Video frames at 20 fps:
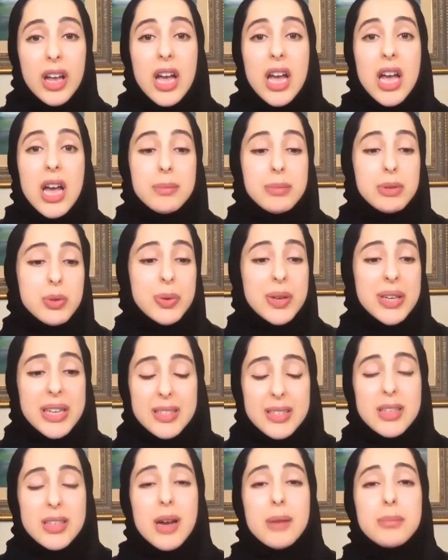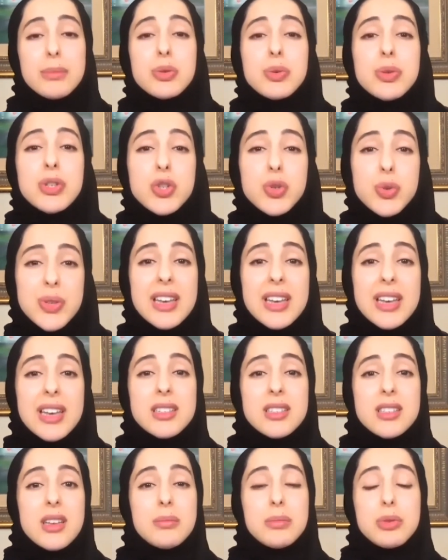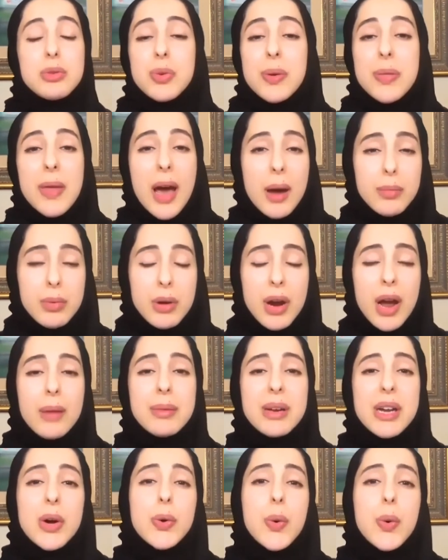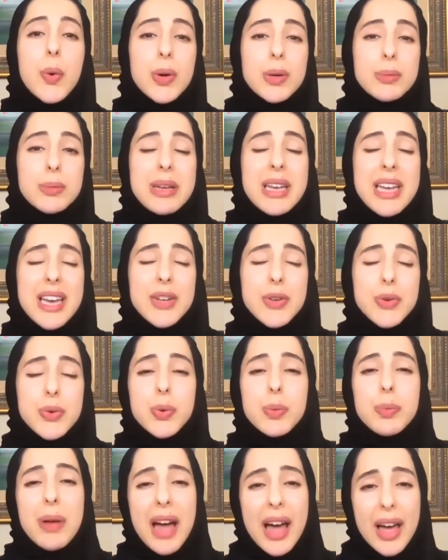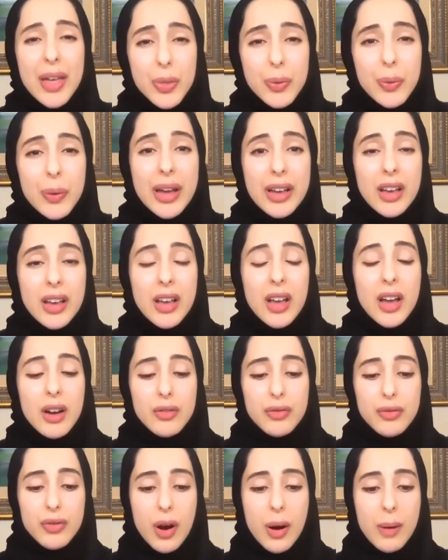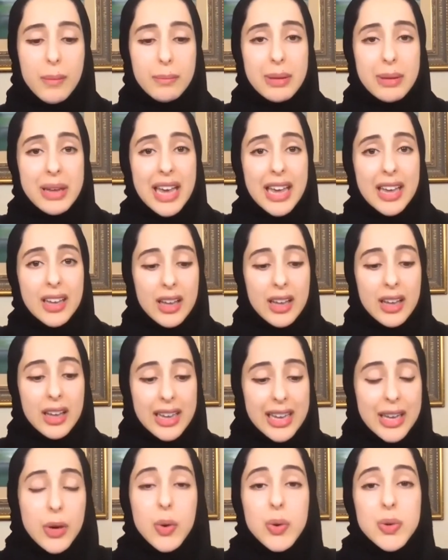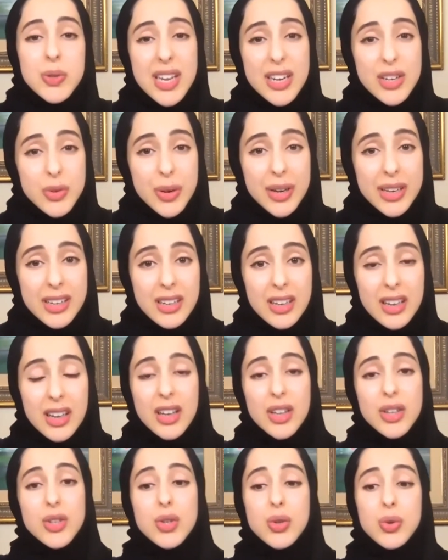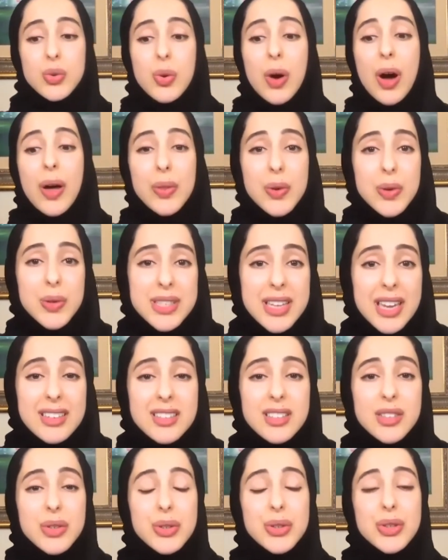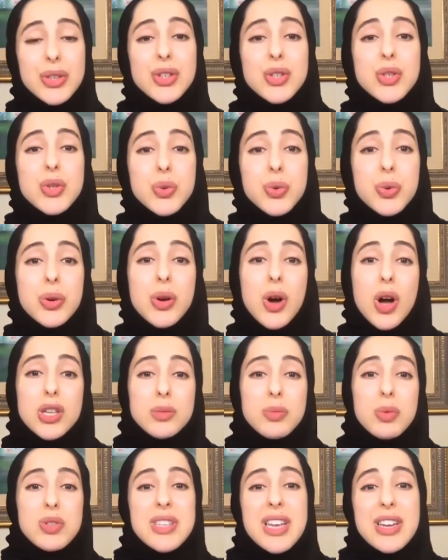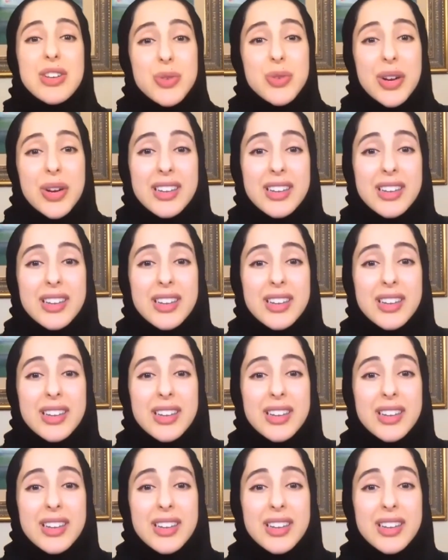between Islam, between Judaism, between the Abrahamic Accord be a true pathway from being egocentric to other-centered to cosmocentric?